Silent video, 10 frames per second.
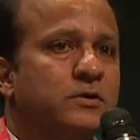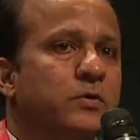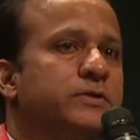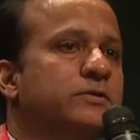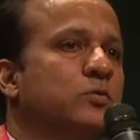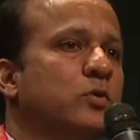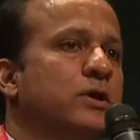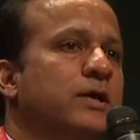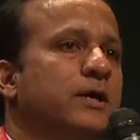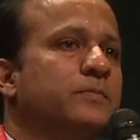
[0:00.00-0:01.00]
going to the
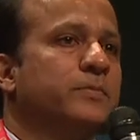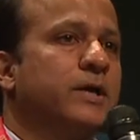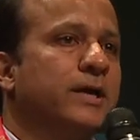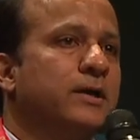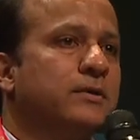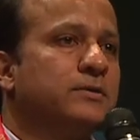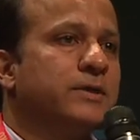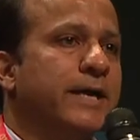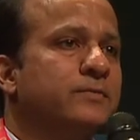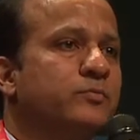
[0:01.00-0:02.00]
World Cup
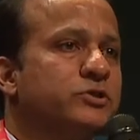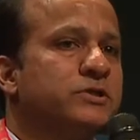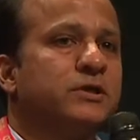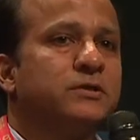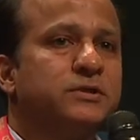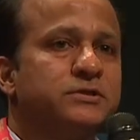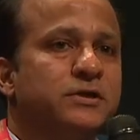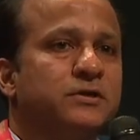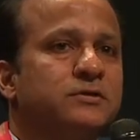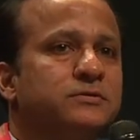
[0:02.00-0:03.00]
in Brazil this
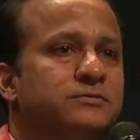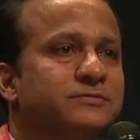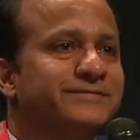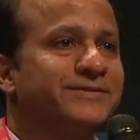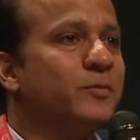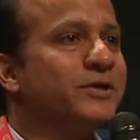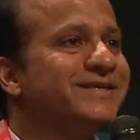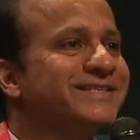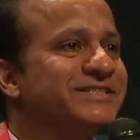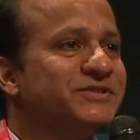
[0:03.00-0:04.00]
year? Nobody?
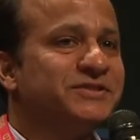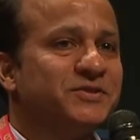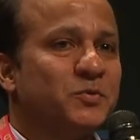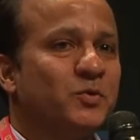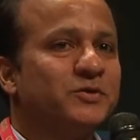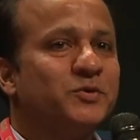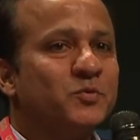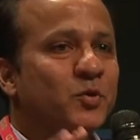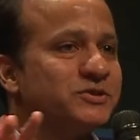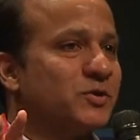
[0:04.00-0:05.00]
Well, you can
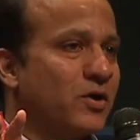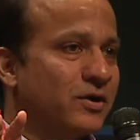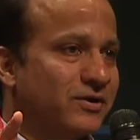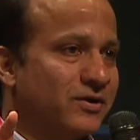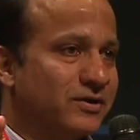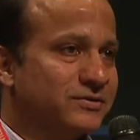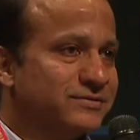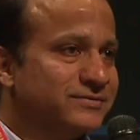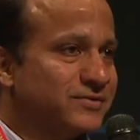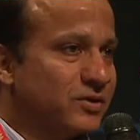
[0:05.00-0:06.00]
watch it all
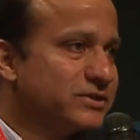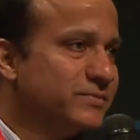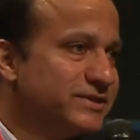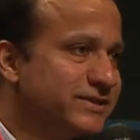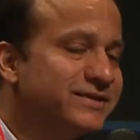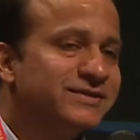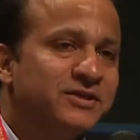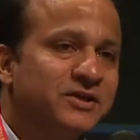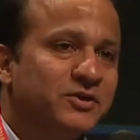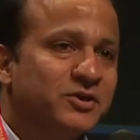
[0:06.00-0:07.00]
on Oximity.
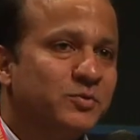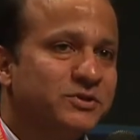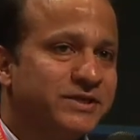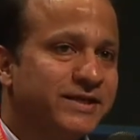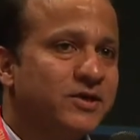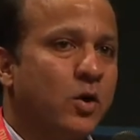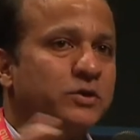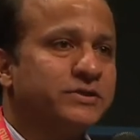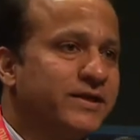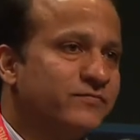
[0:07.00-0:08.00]
You will see the
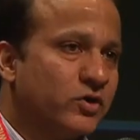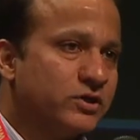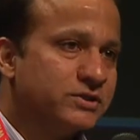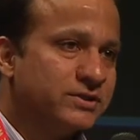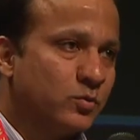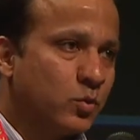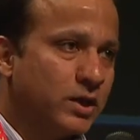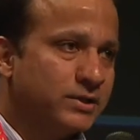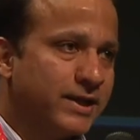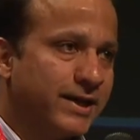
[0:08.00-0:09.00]
alternate version, the
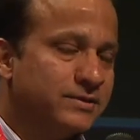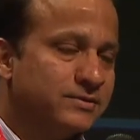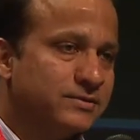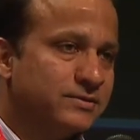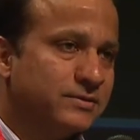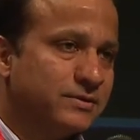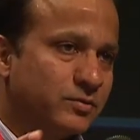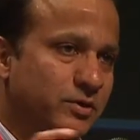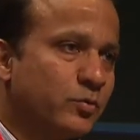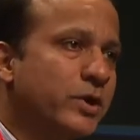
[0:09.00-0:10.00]
one that,
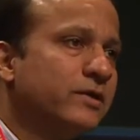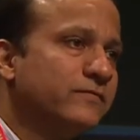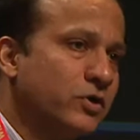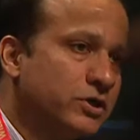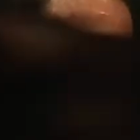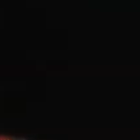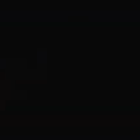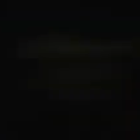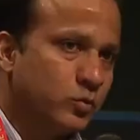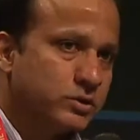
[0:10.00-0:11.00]
the real version
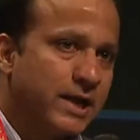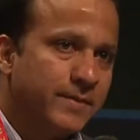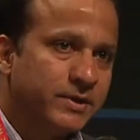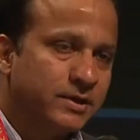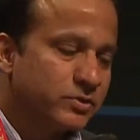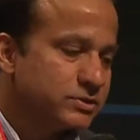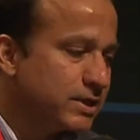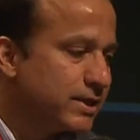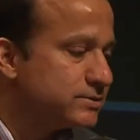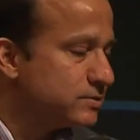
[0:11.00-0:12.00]
of what's happening in Brazil,
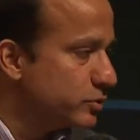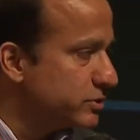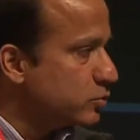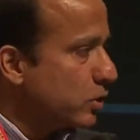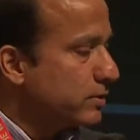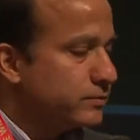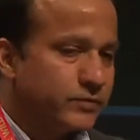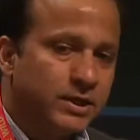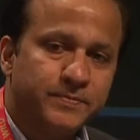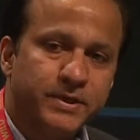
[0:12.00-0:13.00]
which is what
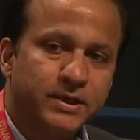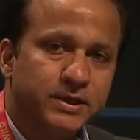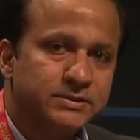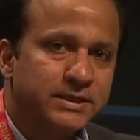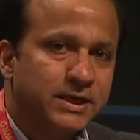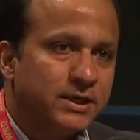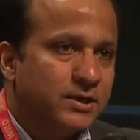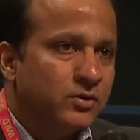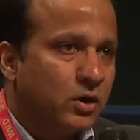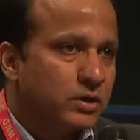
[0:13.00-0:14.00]
Felipe and his
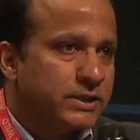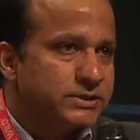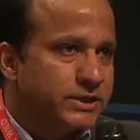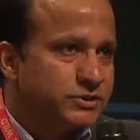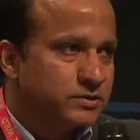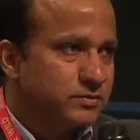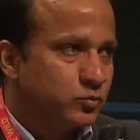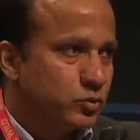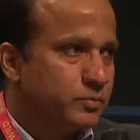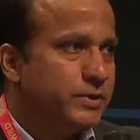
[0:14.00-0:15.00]
organization
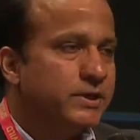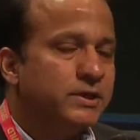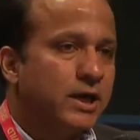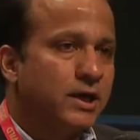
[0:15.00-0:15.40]
will be